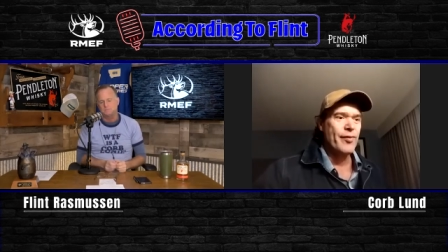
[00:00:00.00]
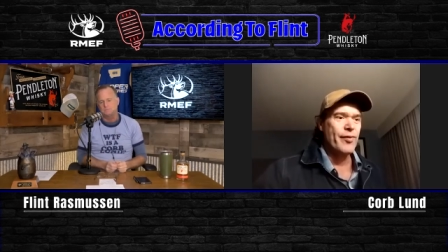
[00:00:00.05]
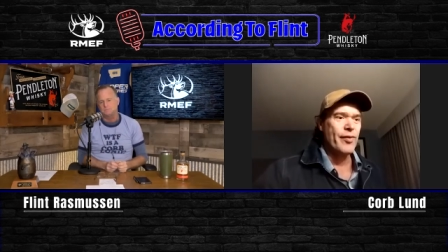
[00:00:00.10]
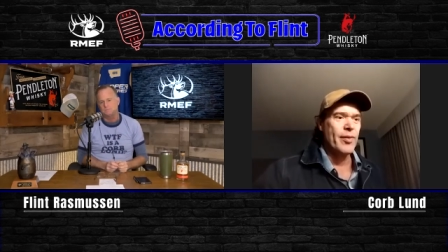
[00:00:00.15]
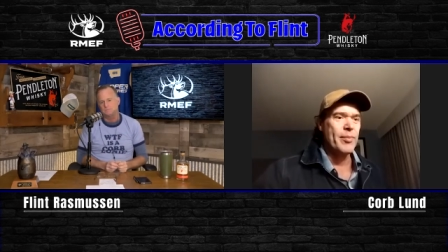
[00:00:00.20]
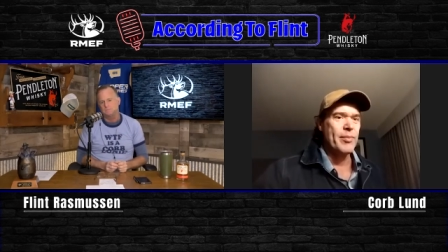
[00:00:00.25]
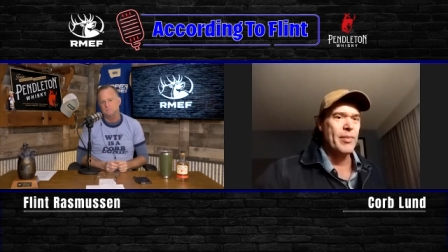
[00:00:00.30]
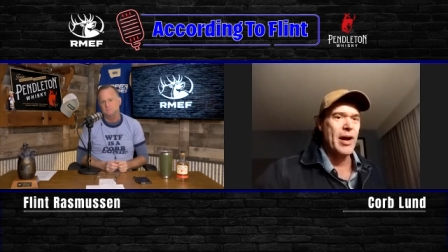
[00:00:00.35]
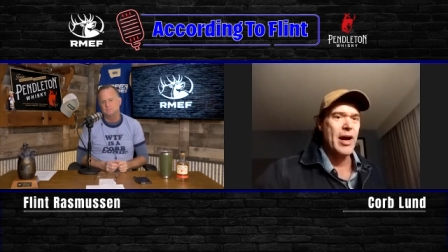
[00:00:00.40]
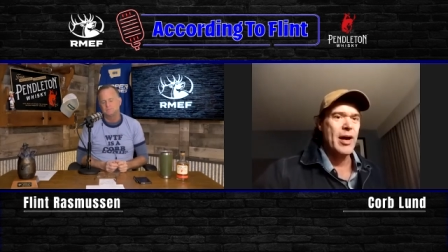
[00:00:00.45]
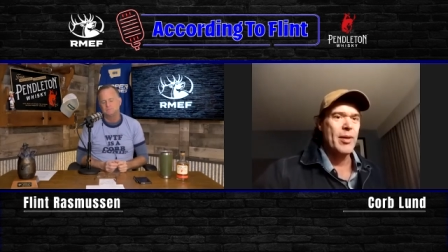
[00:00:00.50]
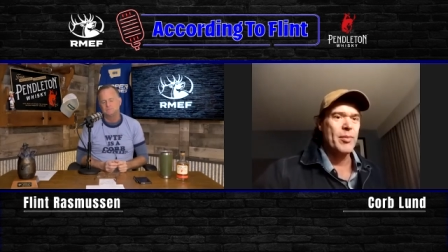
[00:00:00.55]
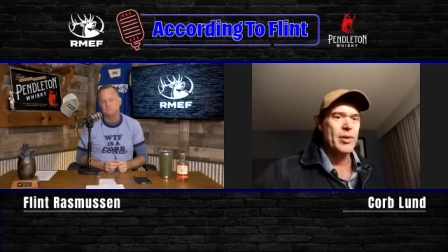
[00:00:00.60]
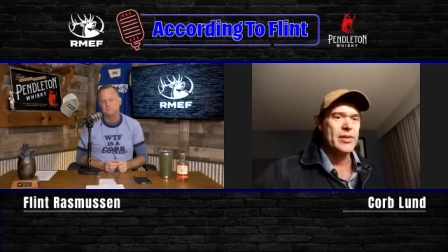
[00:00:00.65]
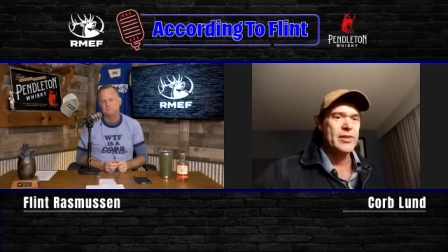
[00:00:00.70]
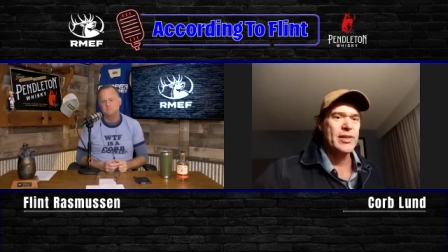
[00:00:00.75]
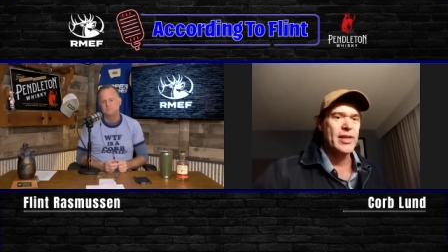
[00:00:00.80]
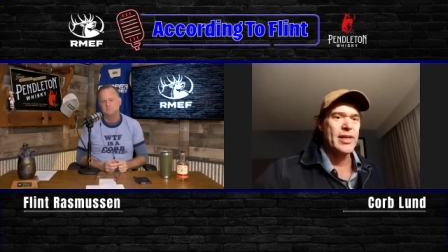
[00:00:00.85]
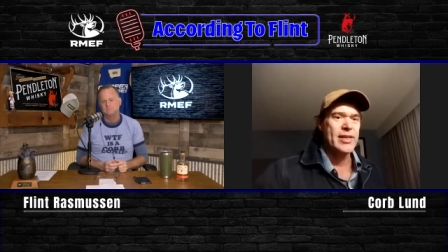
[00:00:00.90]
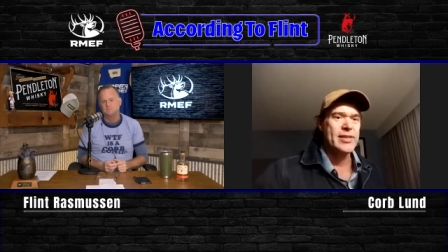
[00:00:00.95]
from how
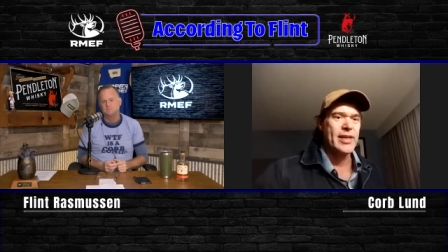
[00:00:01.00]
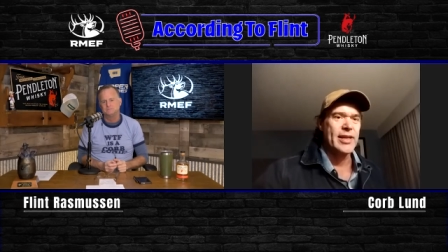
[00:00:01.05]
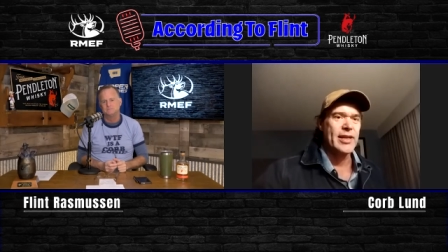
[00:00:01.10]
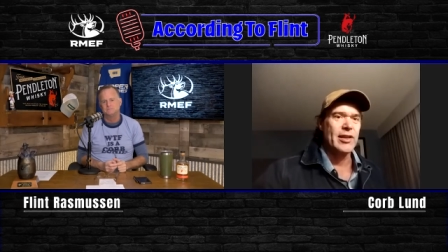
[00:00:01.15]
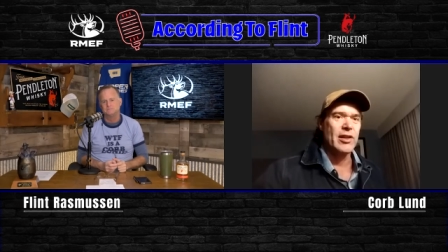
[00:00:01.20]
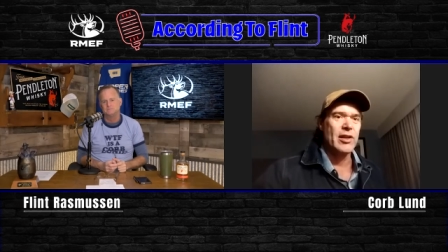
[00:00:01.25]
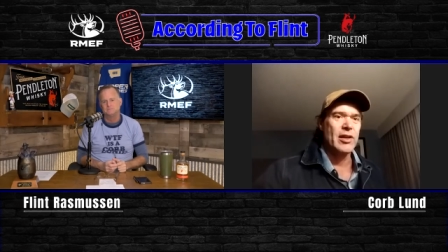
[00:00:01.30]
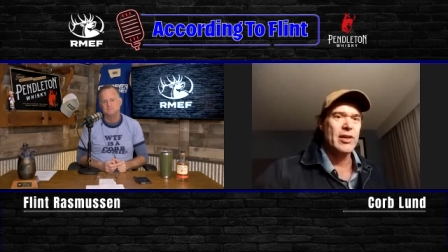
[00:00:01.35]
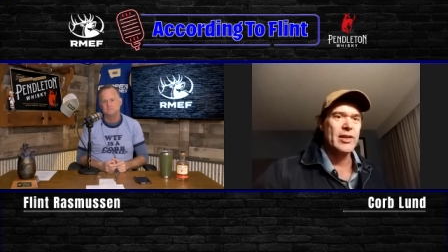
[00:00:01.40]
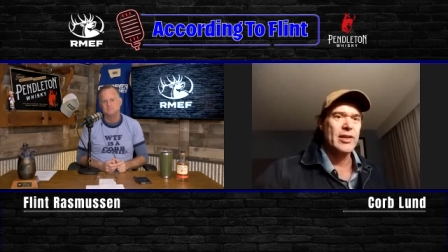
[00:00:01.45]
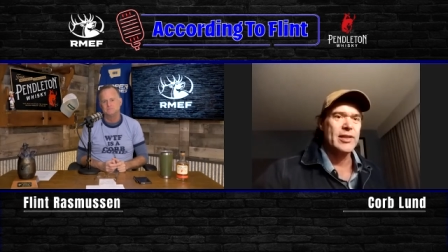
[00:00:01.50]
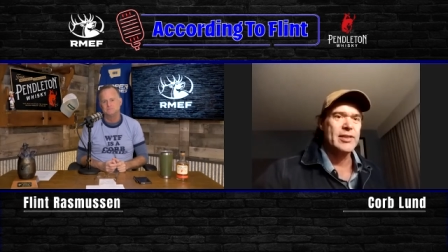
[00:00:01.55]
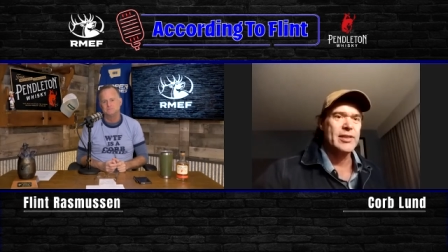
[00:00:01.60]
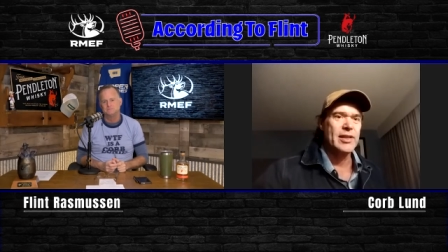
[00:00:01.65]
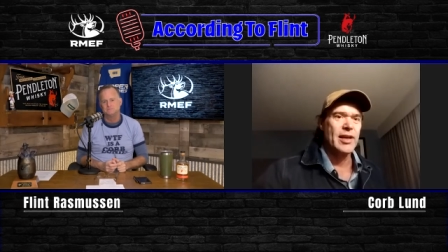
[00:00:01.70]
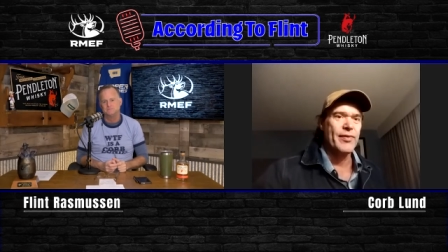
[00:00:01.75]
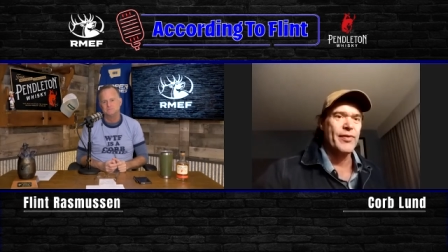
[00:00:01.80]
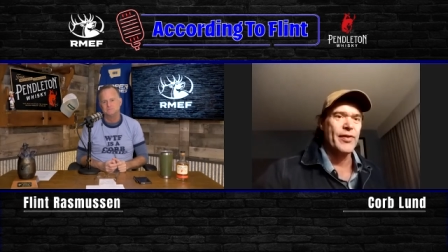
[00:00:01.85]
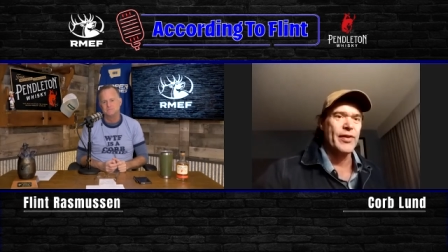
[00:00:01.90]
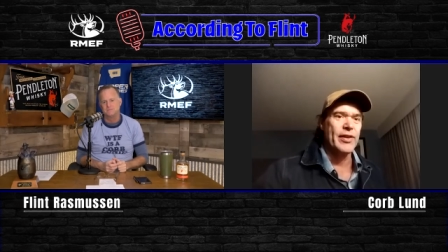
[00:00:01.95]
much they sing along and
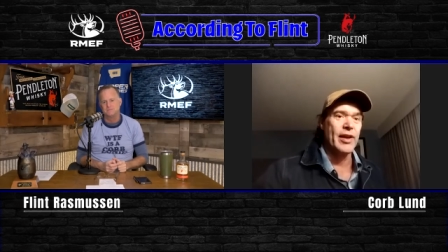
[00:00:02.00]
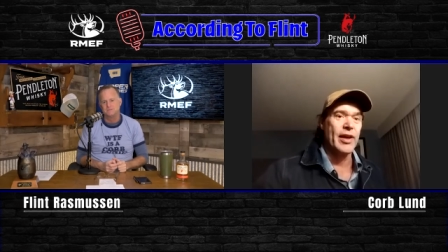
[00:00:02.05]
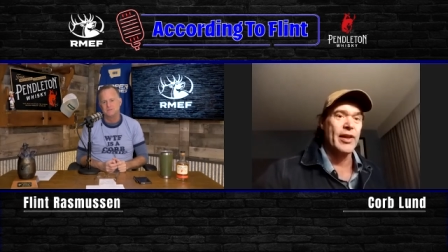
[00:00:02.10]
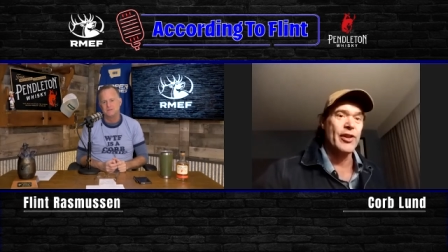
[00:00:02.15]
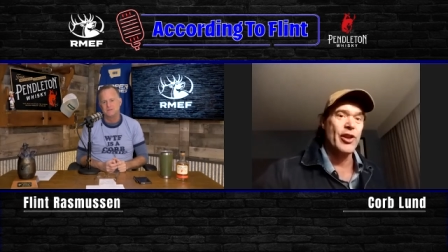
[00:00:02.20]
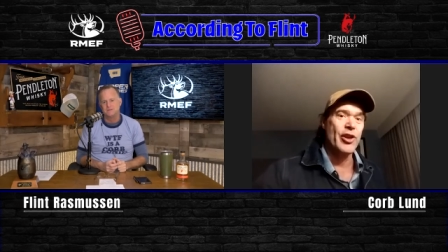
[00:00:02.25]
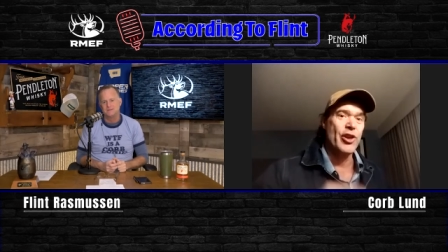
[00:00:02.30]
stuff and the,